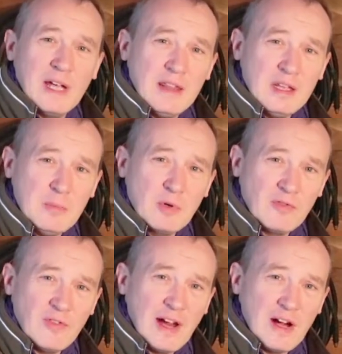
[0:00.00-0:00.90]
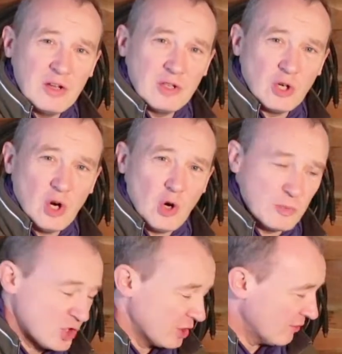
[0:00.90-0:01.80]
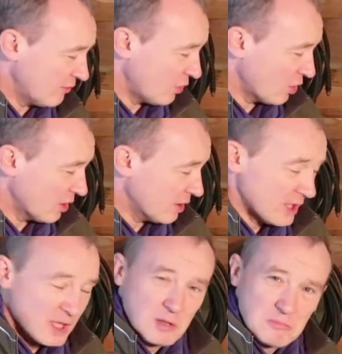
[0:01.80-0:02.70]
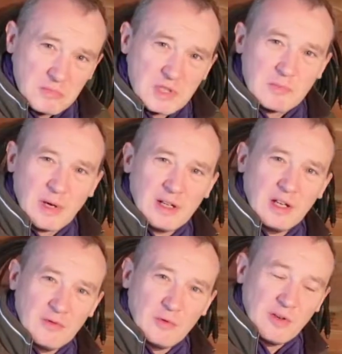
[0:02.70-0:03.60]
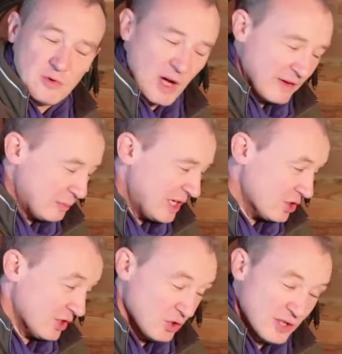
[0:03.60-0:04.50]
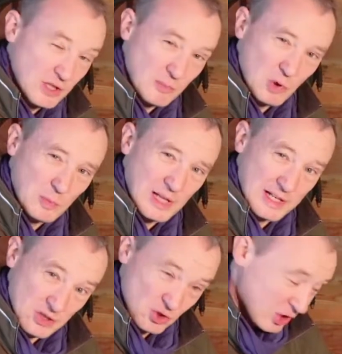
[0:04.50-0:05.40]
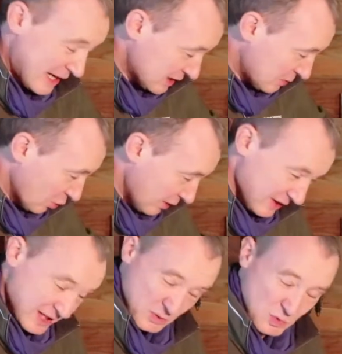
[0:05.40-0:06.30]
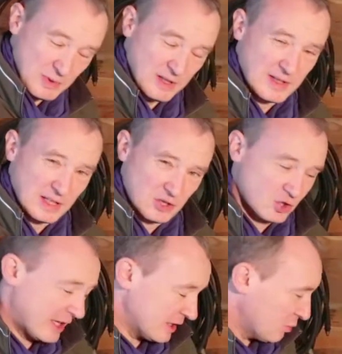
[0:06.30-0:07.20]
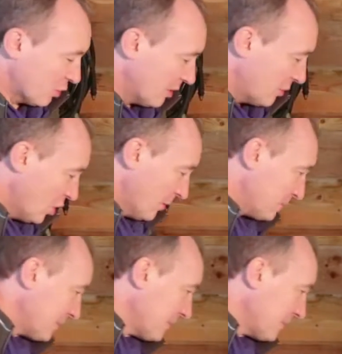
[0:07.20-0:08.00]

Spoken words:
away the preferred option for spine. If you have a patient that you need to immobilize and transport, this would be the thing to transport them on.